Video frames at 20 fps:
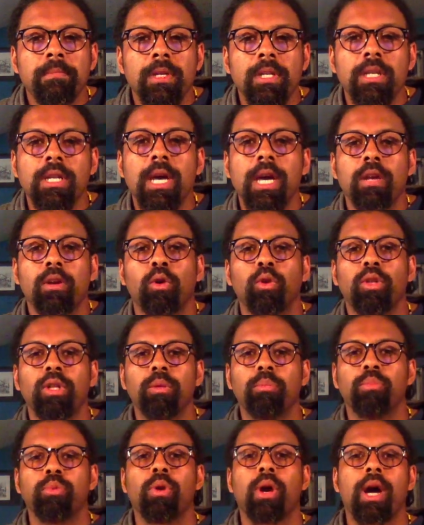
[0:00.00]
not only
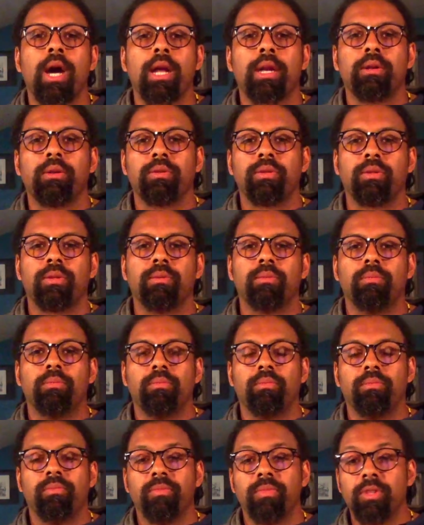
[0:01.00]
brought
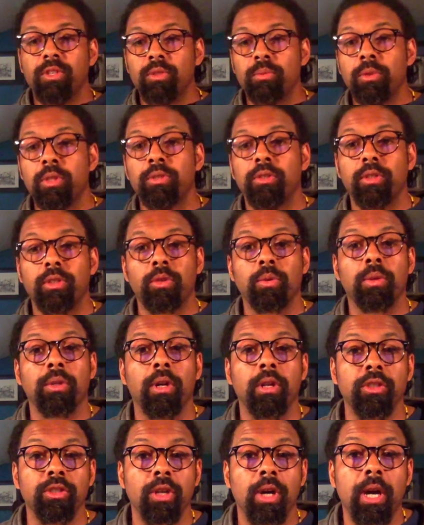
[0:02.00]
this music to a
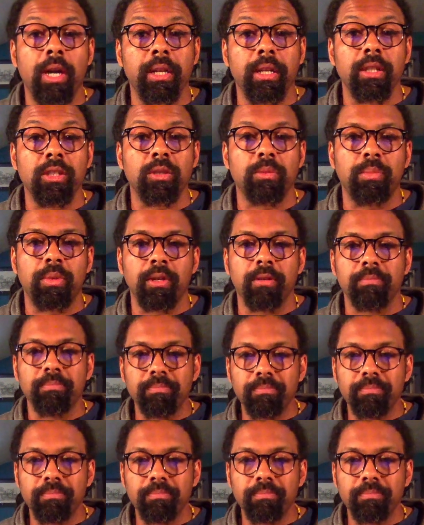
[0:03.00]
larger audience, but